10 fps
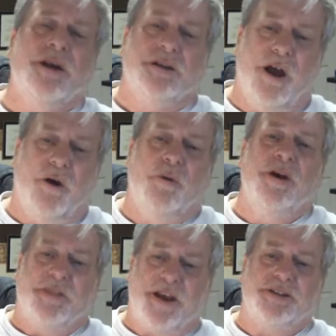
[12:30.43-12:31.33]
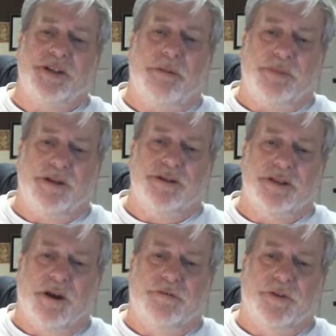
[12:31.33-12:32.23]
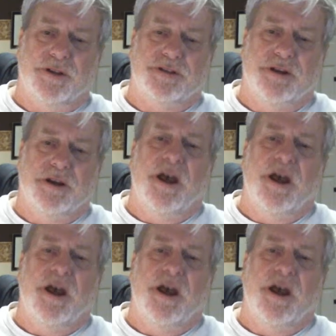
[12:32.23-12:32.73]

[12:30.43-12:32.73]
No, that's not being selfless.